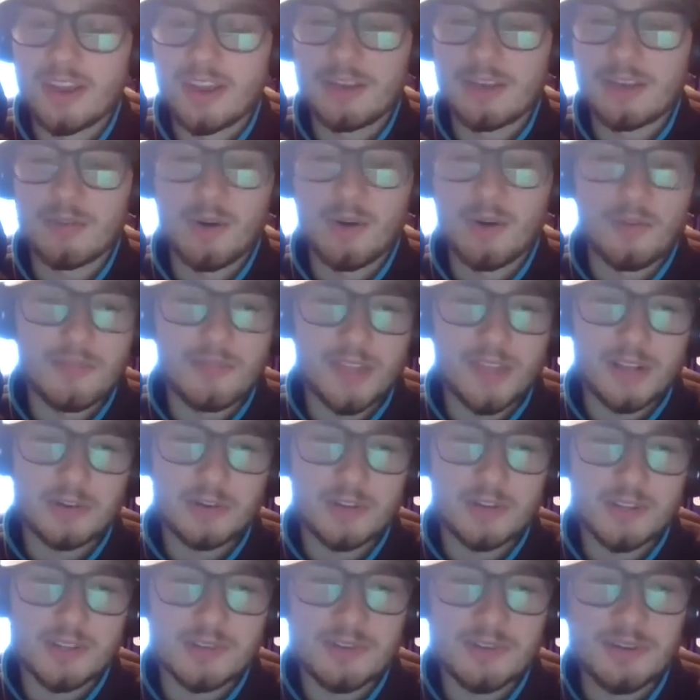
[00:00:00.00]

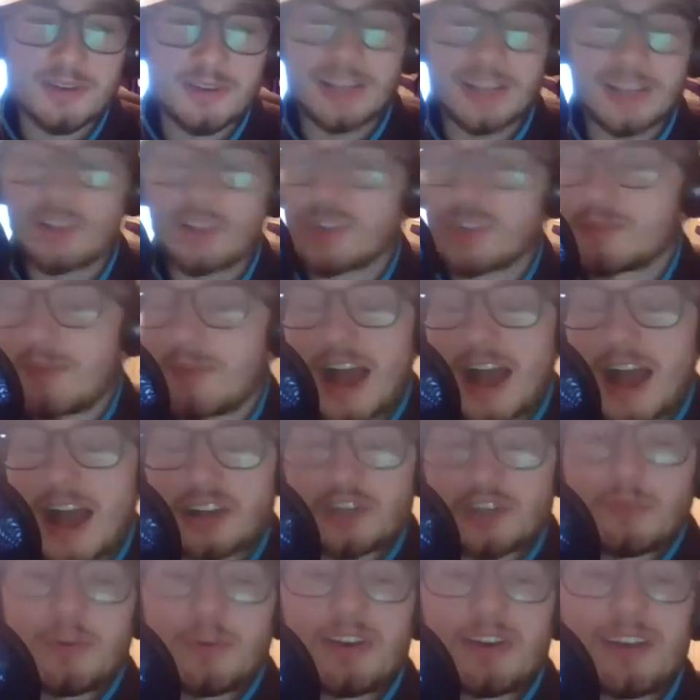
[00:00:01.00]
Nicholas
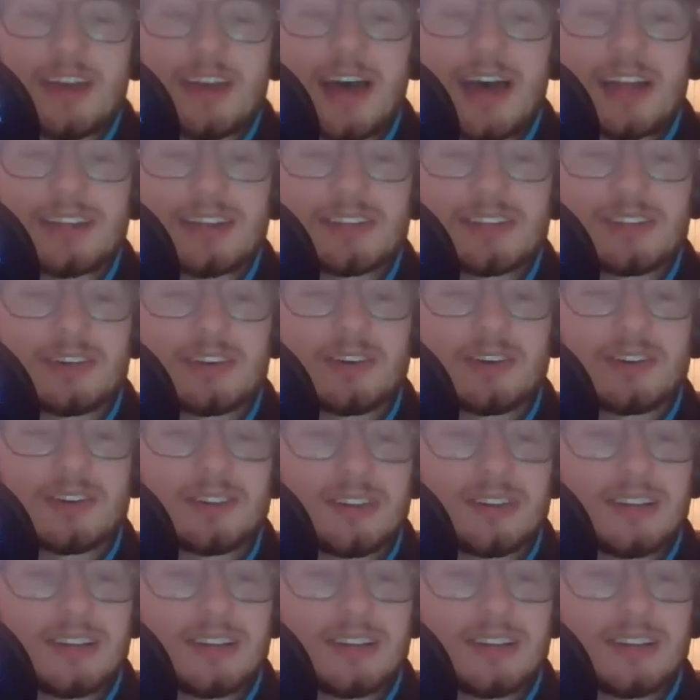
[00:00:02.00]
Backstrom and net. So